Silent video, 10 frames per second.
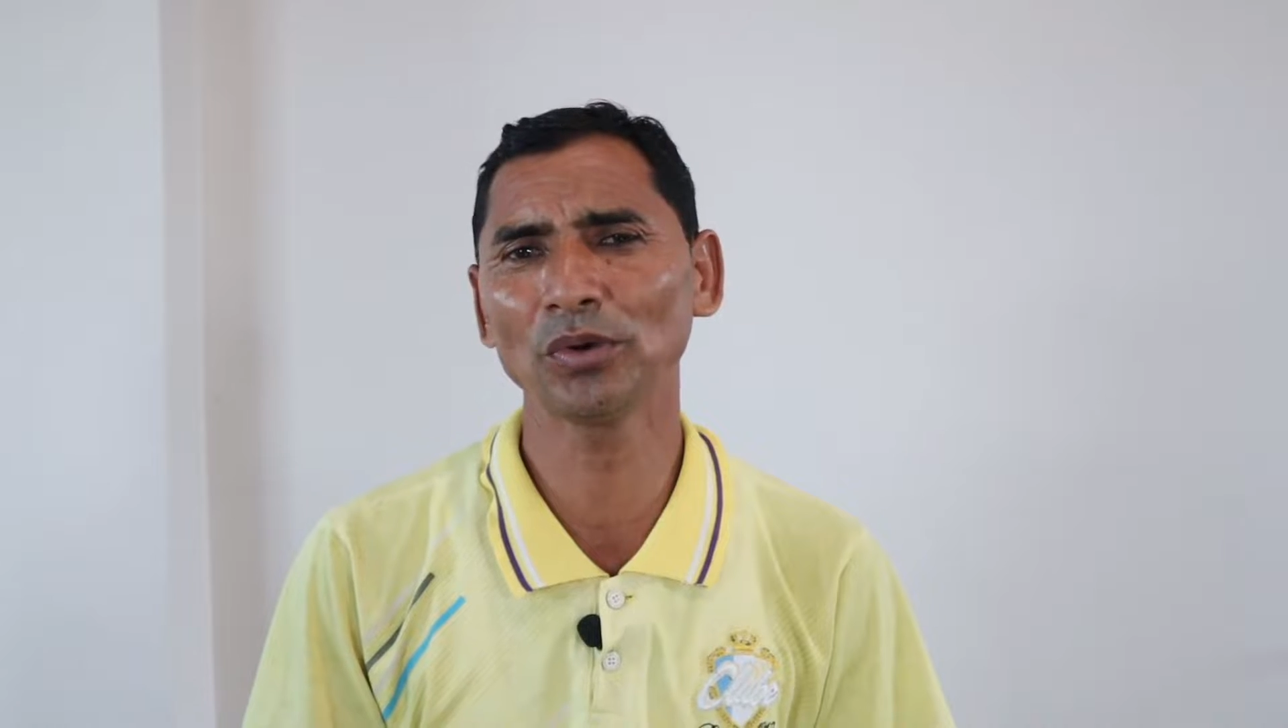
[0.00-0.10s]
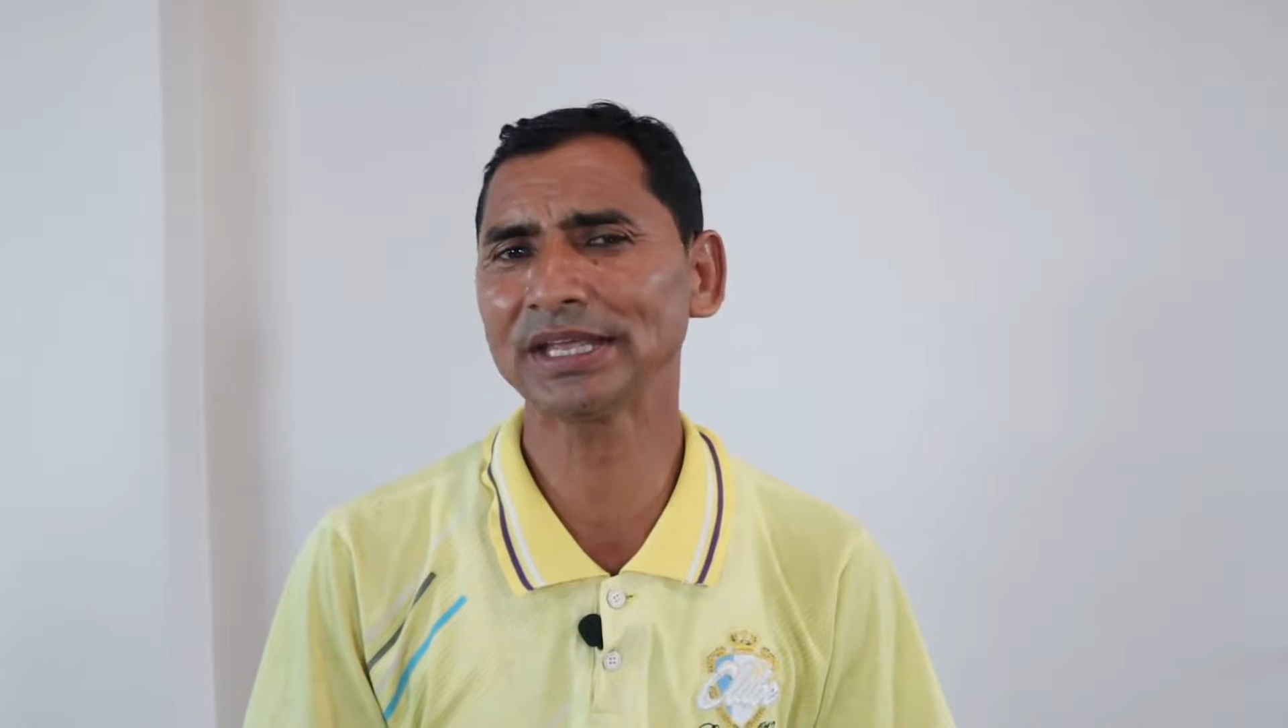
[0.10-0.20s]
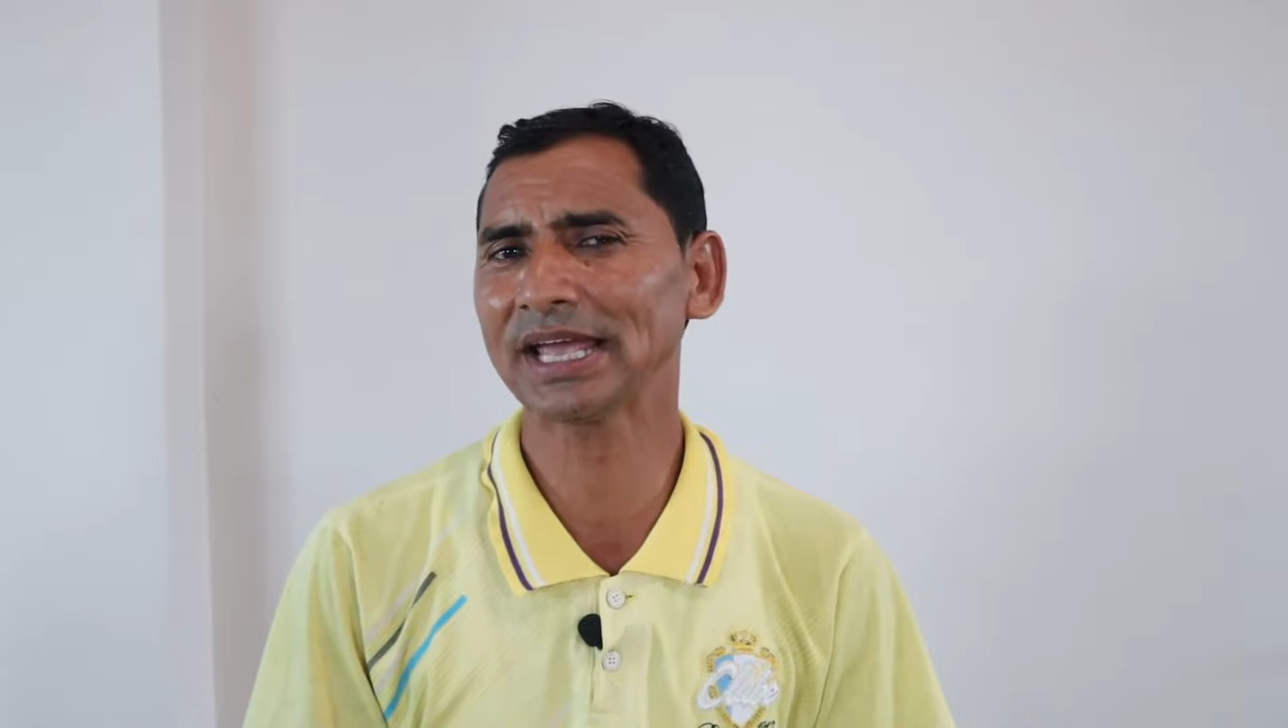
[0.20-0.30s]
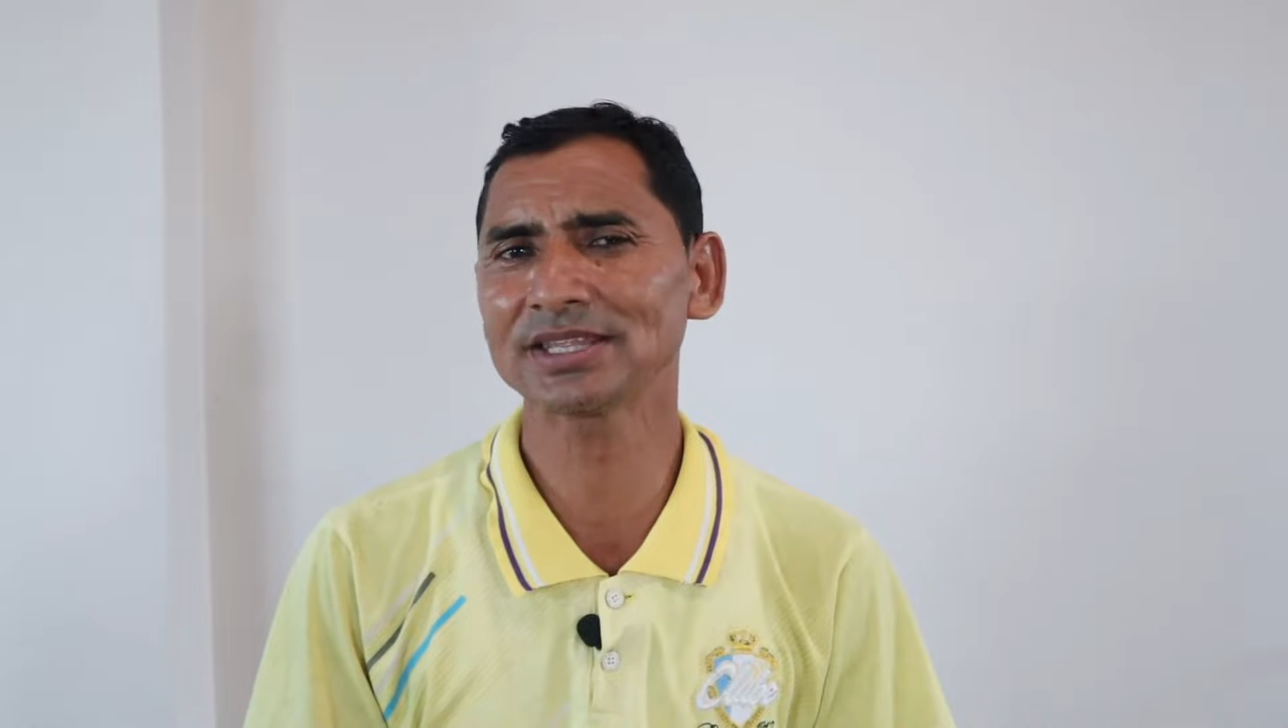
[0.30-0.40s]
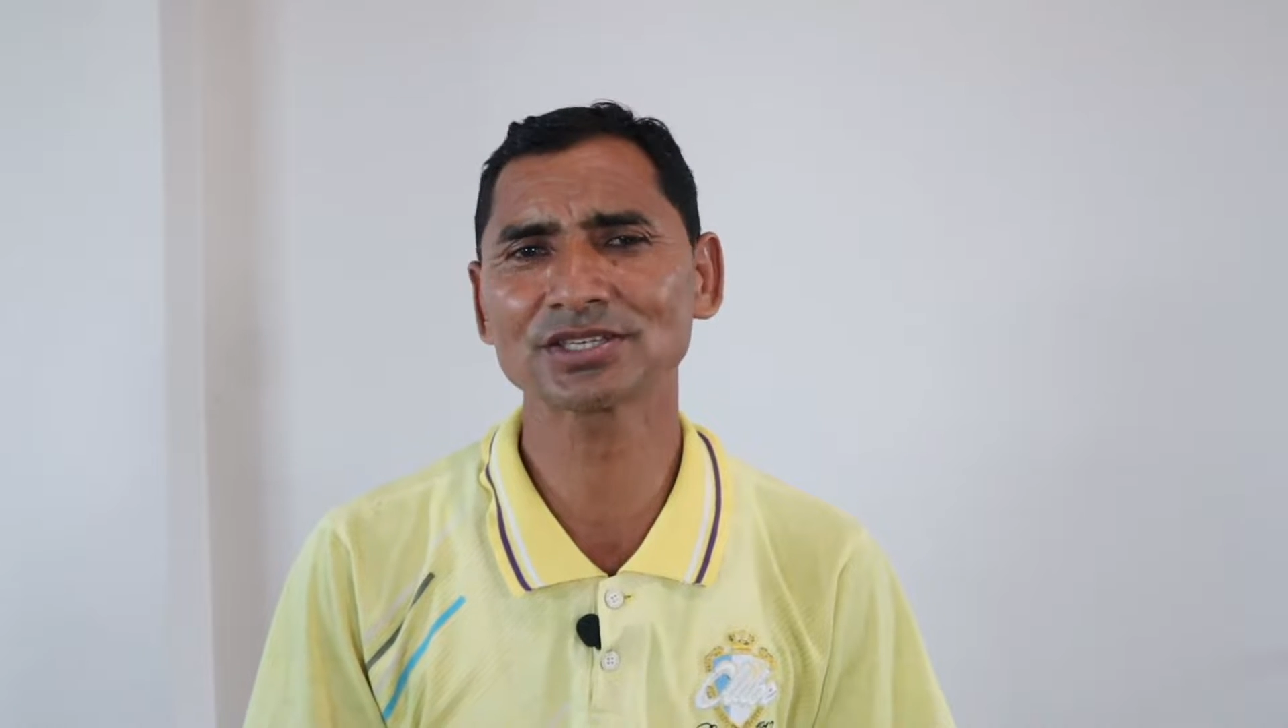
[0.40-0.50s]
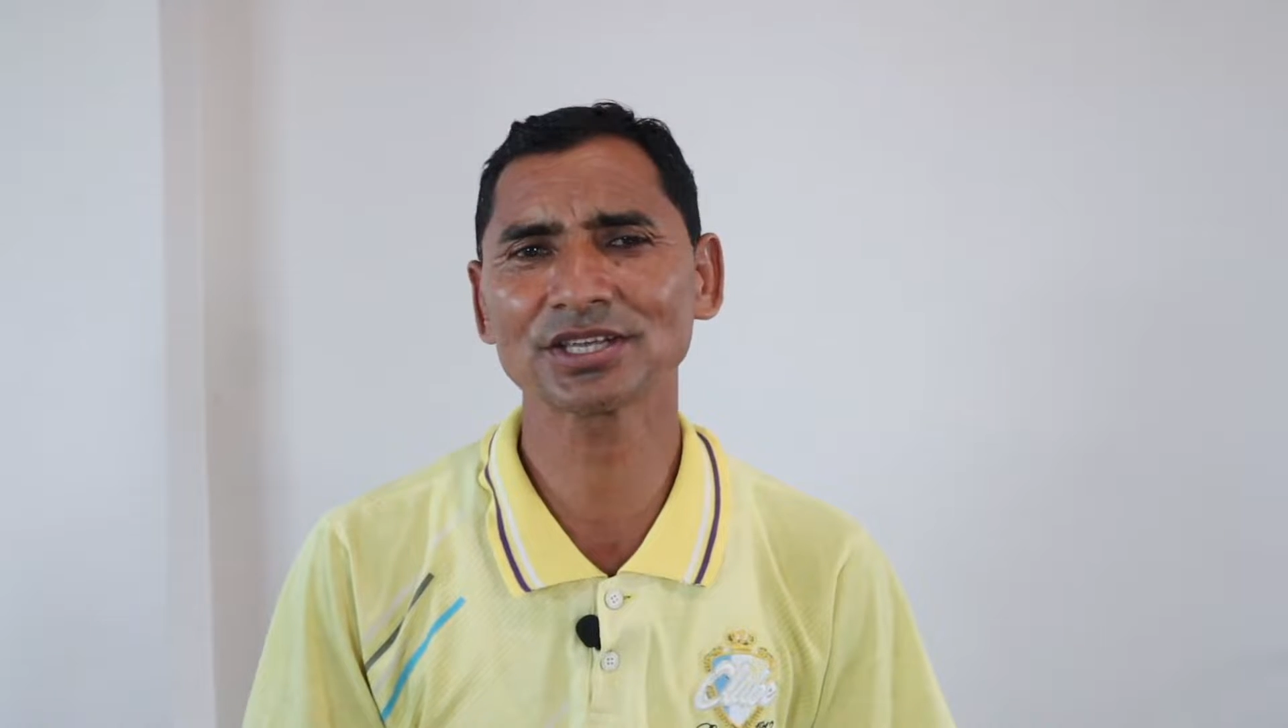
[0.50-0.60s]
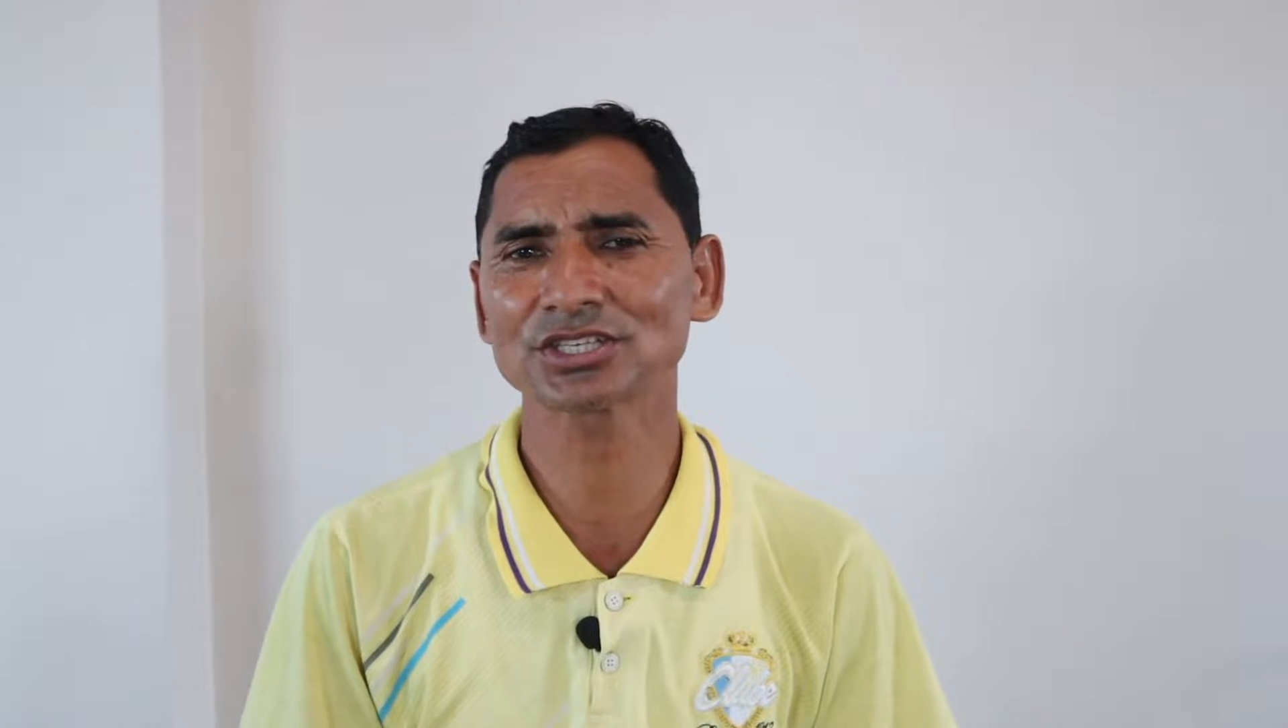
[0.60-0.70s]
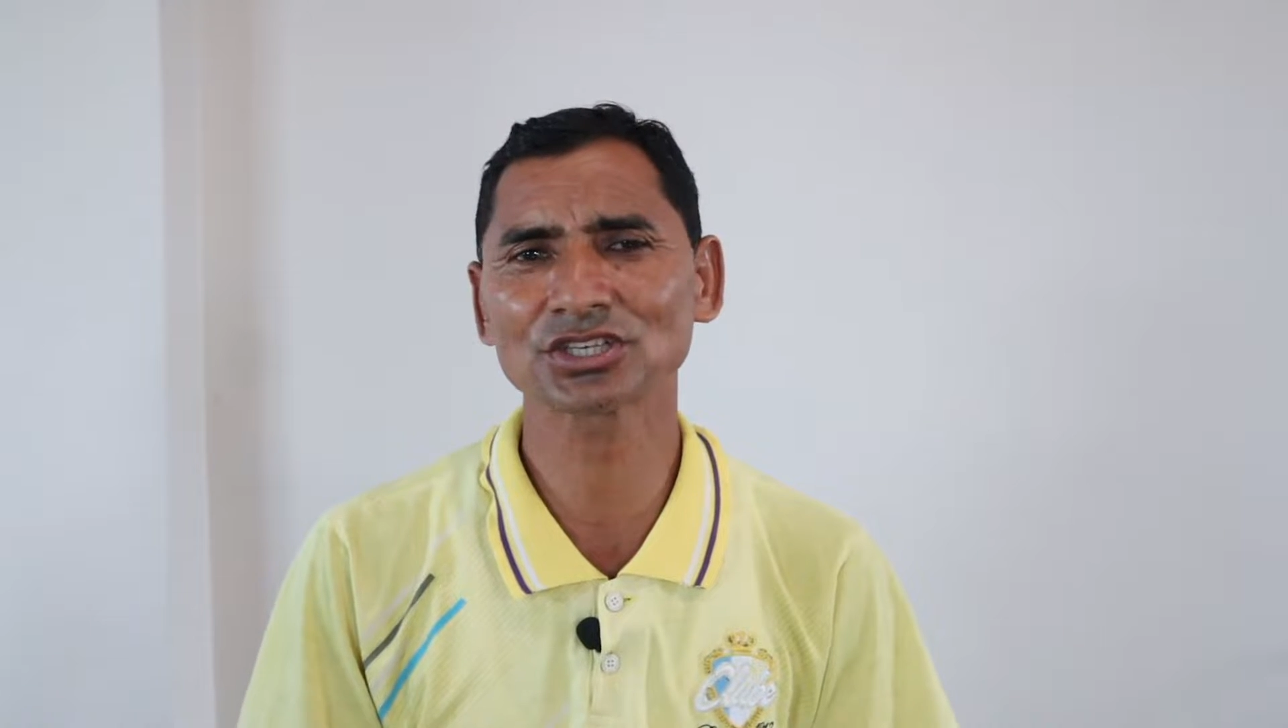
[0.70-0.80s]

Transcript: we can say